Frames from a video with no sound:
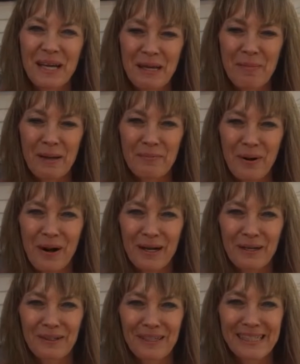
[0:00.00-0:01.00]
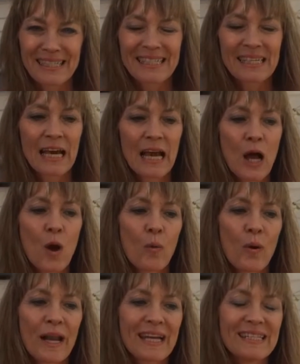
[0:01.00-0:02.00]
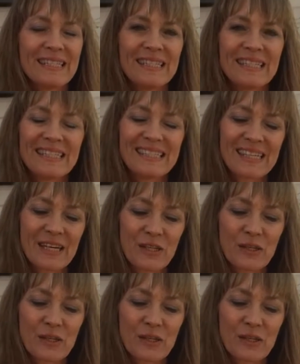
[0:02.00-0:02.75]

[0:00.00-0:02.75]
in my progress. What I did is I